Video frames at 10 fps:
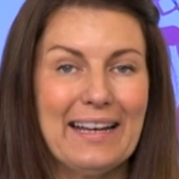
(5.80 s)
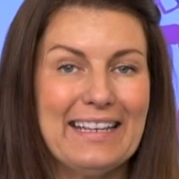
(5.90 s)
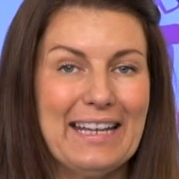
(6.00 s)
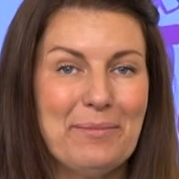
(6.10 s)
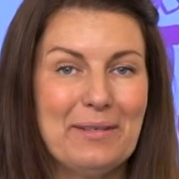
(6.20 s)

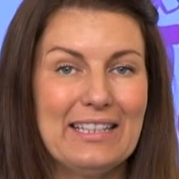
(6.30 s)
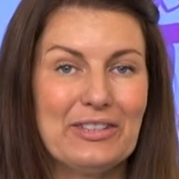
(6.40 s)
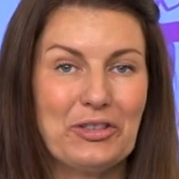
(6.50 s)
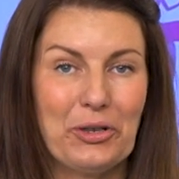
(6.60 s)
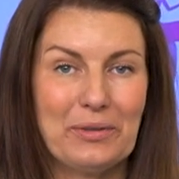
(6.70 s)
name
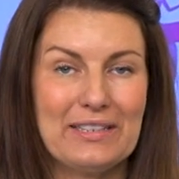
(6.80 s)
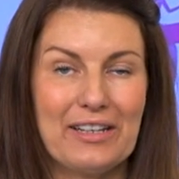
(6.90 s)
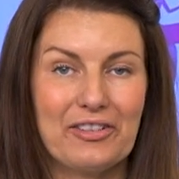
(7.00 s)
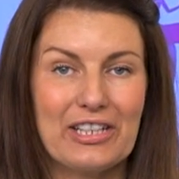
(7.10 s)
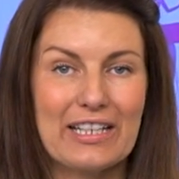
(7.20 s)
is Toni
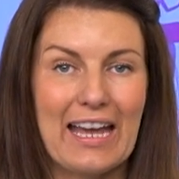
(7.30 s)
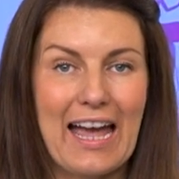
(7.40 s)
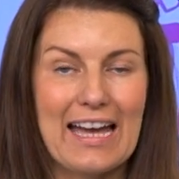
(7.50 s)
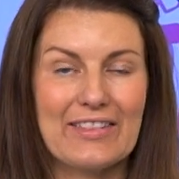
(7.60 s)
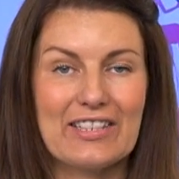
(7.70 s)
Darroch,
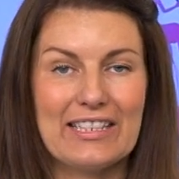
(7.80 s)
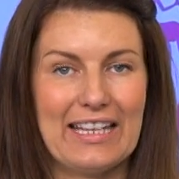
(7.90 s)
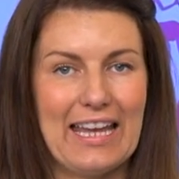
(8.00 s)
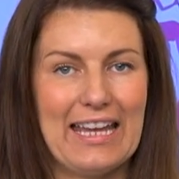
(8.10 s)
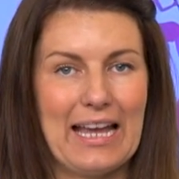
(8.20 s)
and
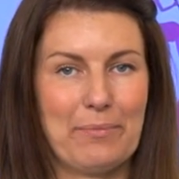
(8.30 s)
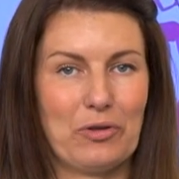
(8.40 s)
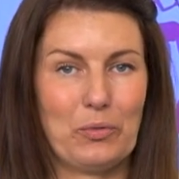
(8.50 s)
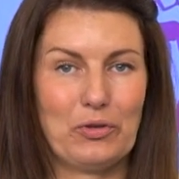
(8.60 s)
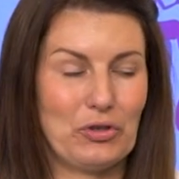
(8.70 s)
today I'm
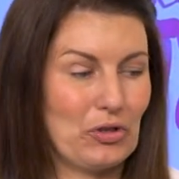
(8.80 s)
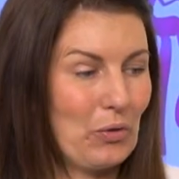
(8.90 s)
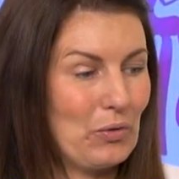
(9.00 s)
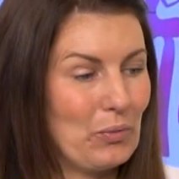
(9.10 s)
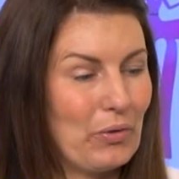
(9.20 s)
going to
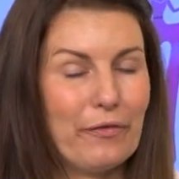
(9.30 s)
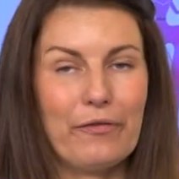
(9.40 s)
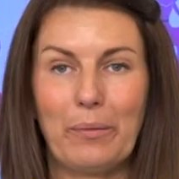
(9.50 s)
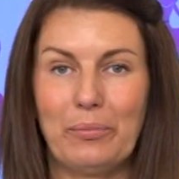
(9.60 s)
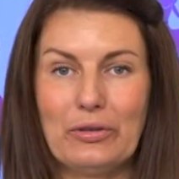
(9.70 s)
show you the
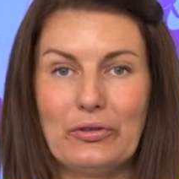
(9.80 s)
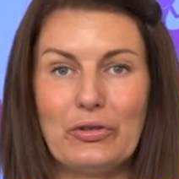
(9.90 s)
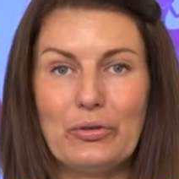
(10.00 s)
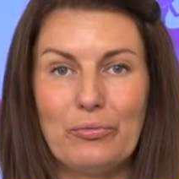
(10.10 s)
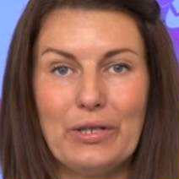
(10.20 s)
fabulous
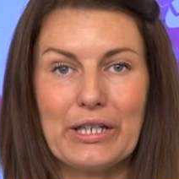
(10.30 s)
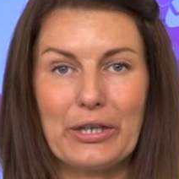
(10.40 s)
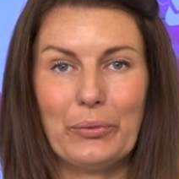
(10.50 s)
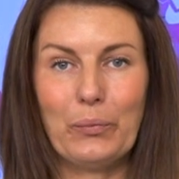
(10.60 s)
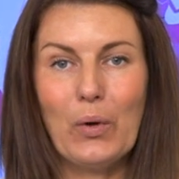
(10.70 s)

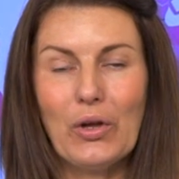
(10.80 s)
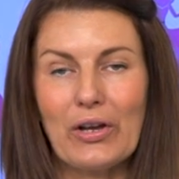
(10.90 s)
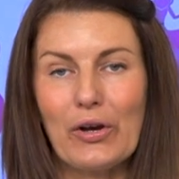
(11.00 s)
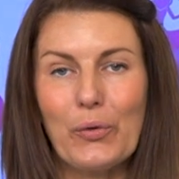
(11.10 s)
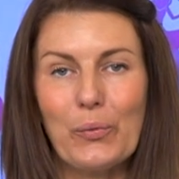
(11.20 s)
Eureka
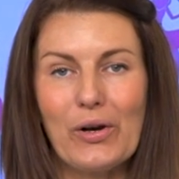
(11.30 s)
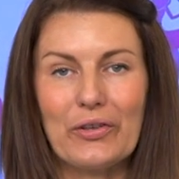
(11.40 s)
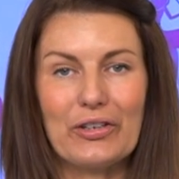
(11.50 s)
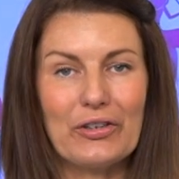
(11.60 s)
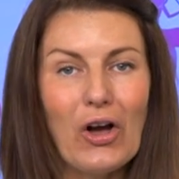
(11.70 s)

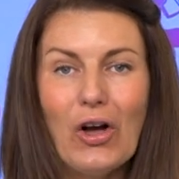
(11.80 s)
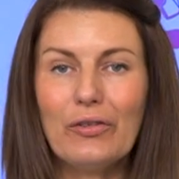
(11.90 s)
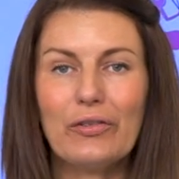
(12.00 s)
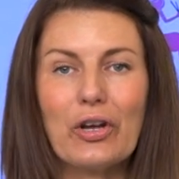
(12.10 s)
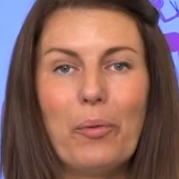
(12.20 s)
101 and all
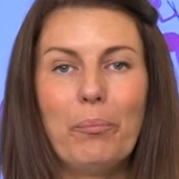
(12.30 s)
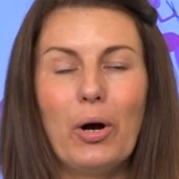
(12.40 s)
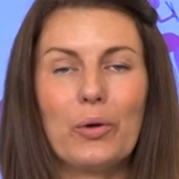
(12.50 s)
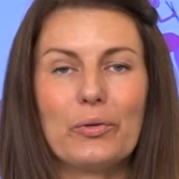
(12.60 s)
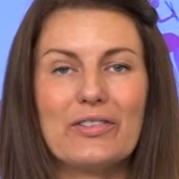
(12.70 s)
of the
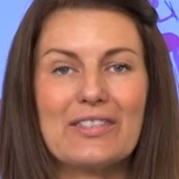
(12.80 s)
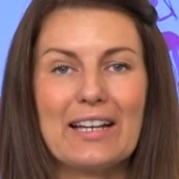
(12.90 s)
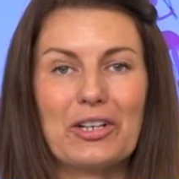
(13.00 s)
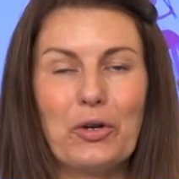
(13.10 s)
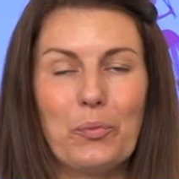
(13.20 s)
components
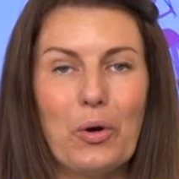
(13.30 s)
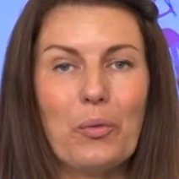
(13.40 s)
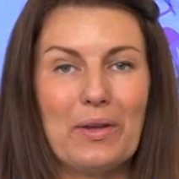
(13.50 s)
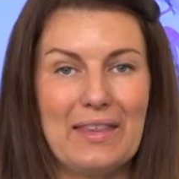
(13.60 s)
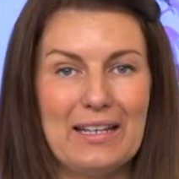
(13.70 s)
that come
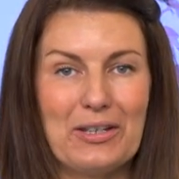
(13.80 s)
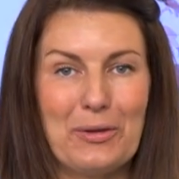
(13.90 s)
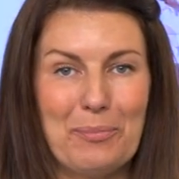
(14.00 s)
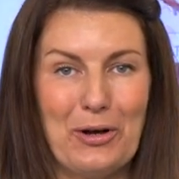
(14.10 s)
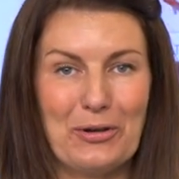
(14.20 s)
within the
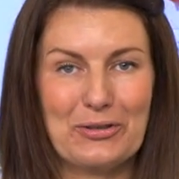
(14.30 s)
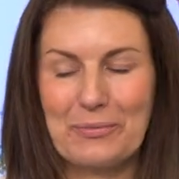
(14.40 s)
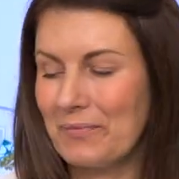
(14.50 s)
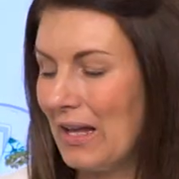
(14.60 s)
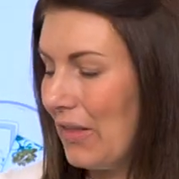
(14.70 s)
box.
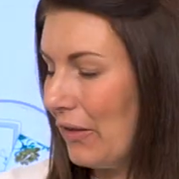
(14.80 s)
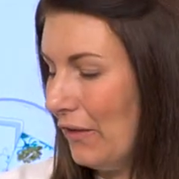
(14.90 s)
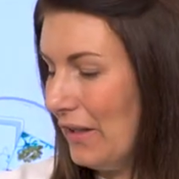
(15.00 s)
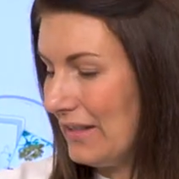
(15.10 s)
The first